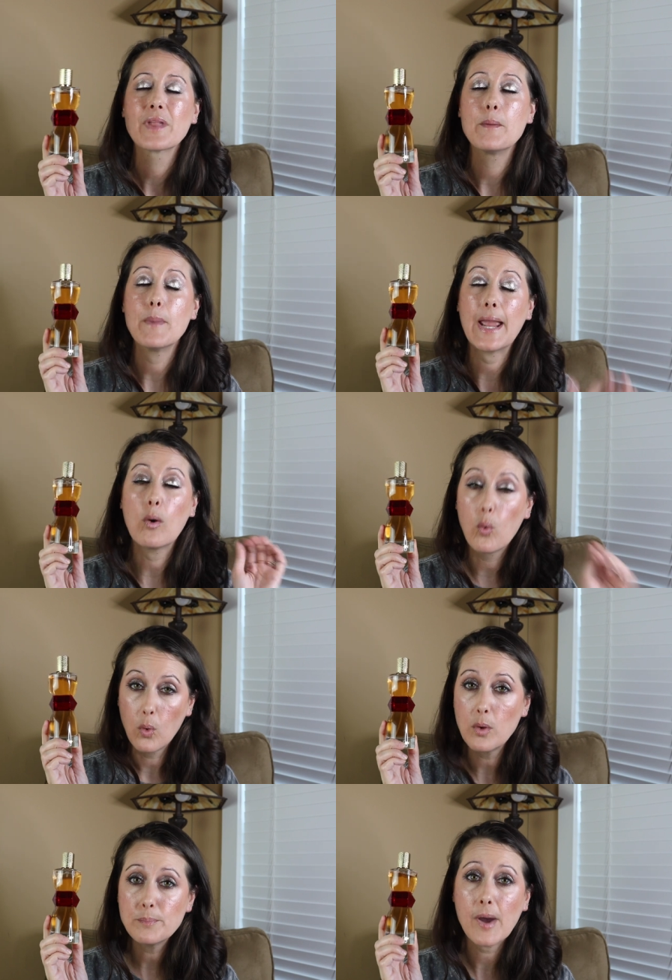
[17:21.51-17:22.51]
my
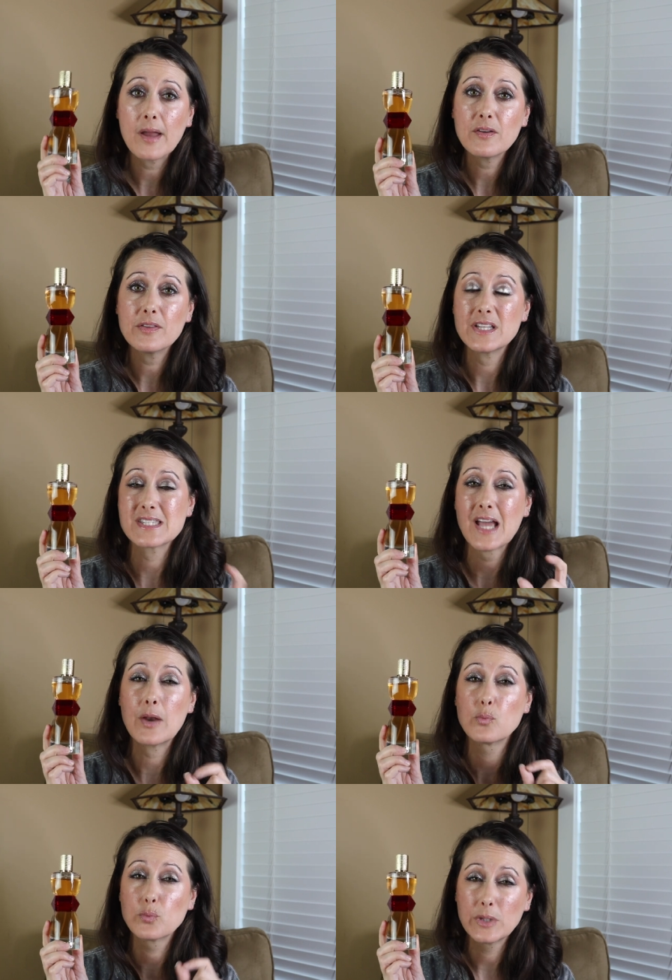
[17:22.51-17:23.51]
old bottle that's
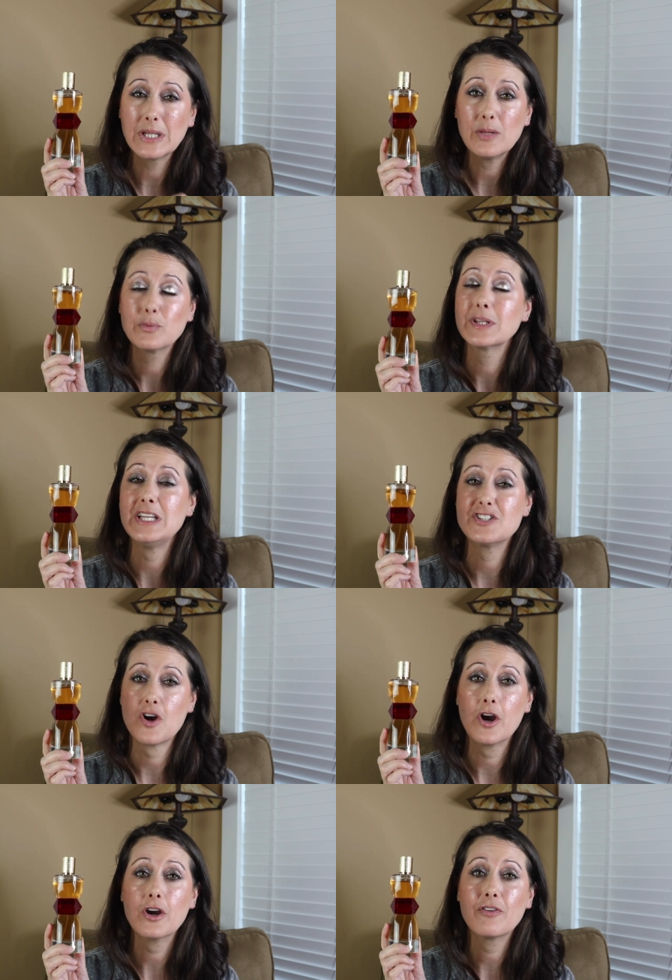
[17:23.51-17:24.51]
gotten really, really
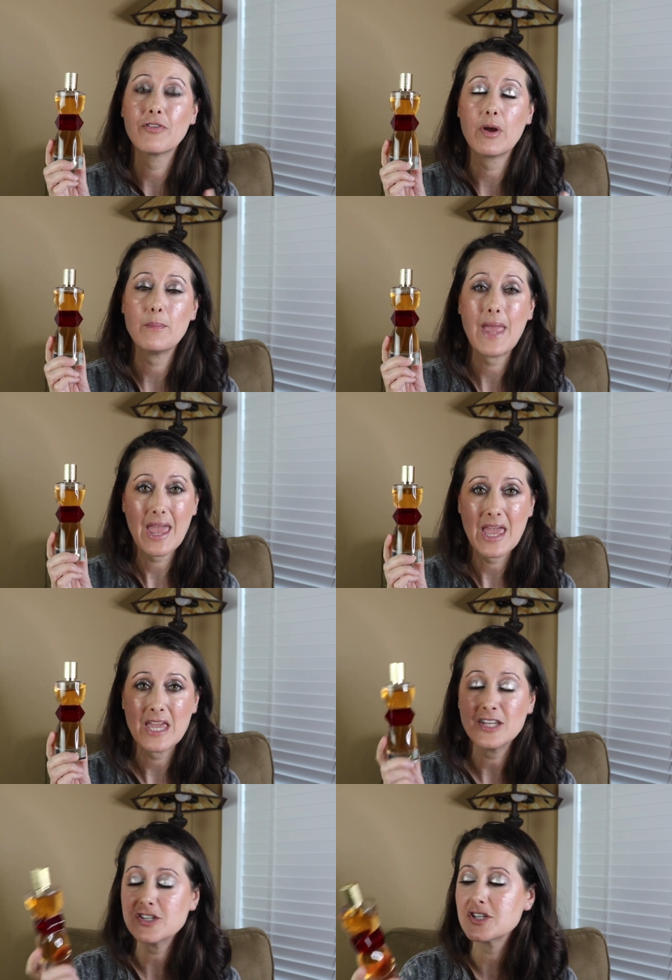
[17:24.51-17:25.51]
dark from
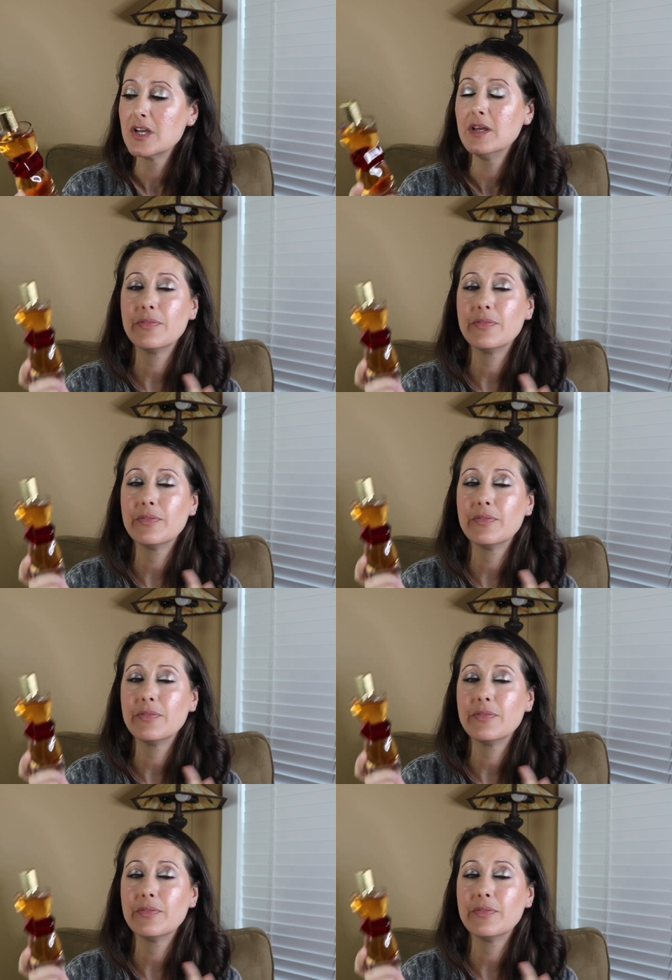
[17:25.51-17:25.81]
age,